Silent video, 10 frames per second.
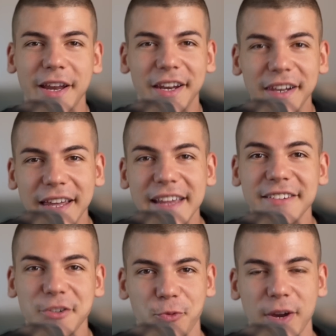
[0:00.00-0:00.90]
and
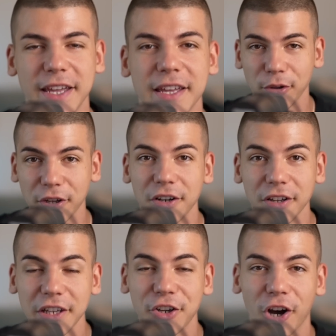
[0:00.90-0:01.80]
lazy way to
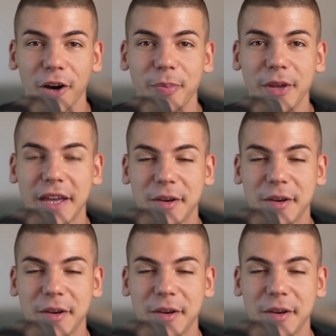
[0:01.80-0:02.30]
literally copy